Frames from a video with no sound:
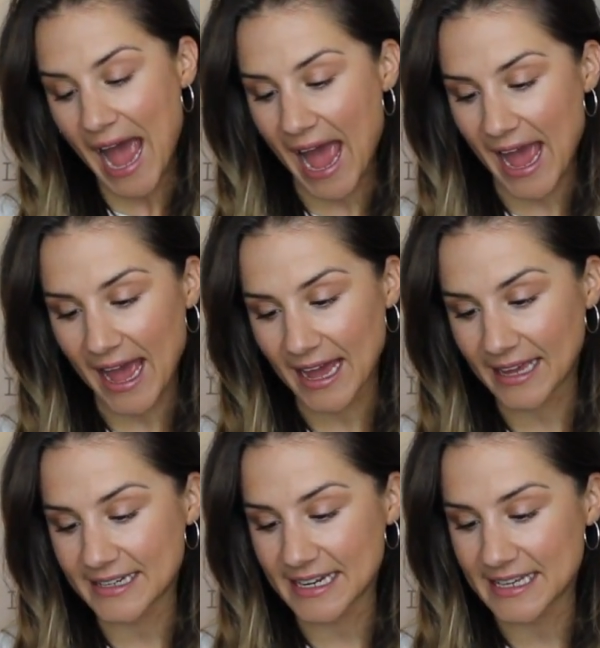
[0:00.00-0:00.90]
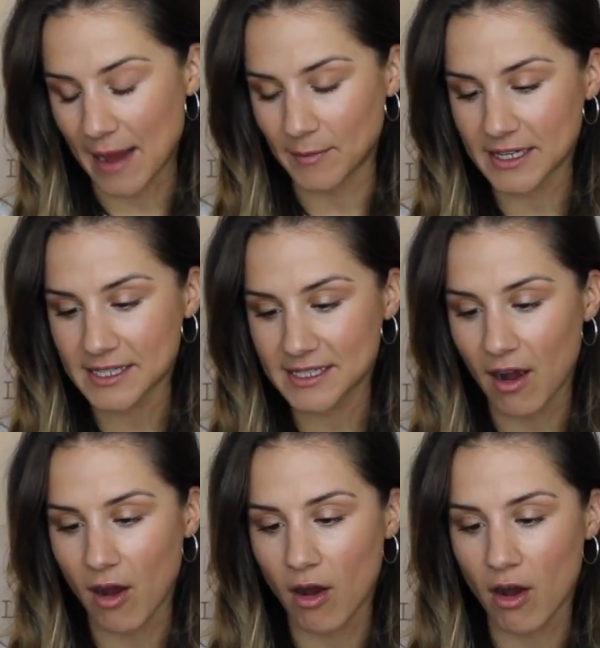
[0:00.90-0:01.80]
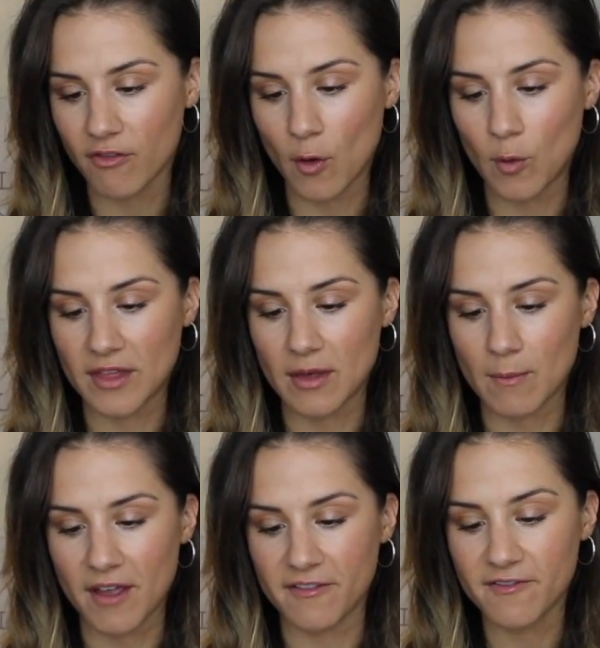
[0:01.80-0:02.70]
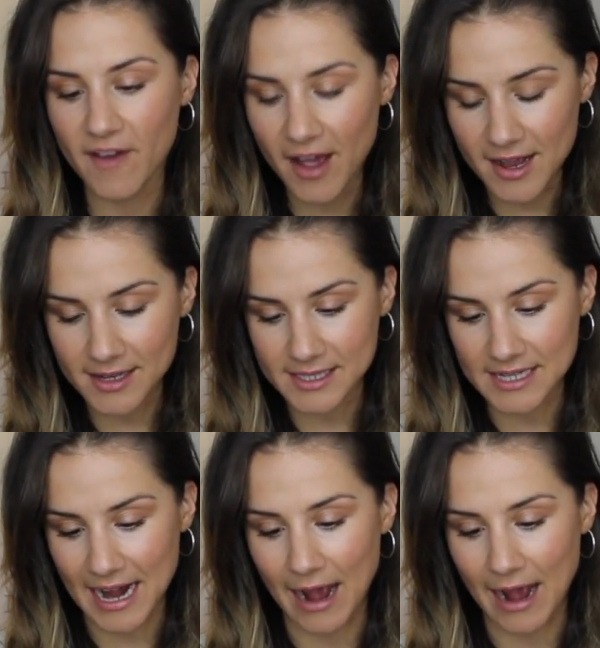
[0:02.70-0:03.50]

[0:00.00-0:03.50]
And yeah, I'm going to start off with my first